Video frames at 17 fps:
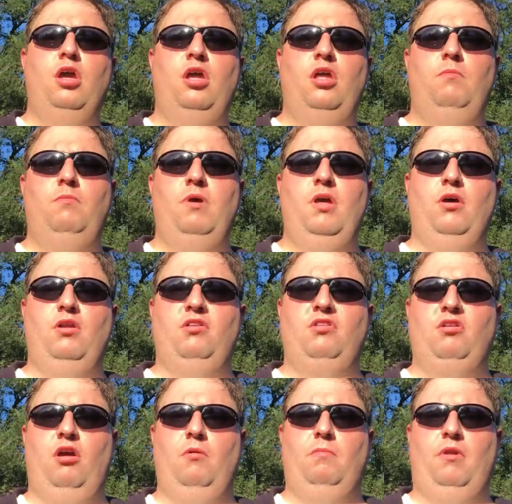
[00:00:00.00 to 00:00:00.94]
can be able to
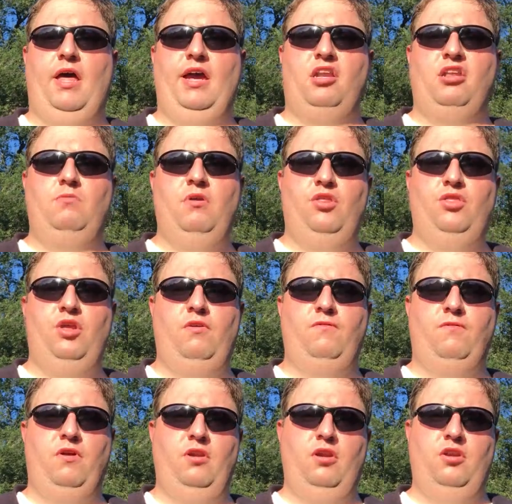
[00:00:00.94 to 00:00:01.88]
start blacksmithing
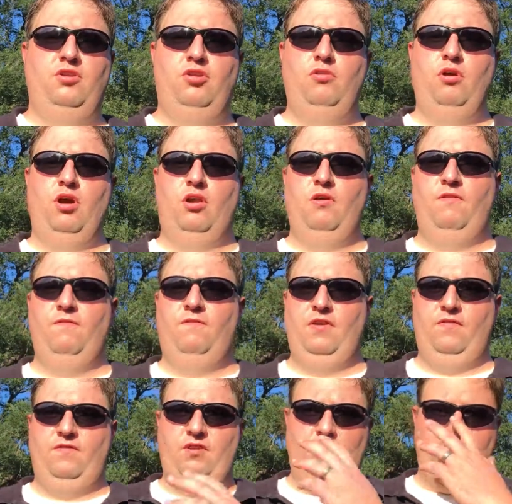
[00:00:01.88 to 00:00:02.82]
for under
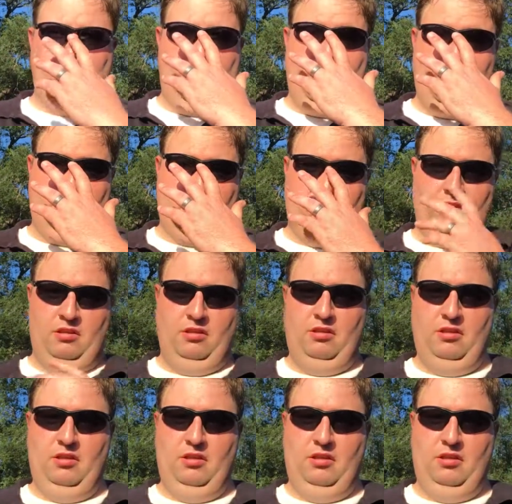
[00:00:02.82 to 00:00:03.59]
250 bucks.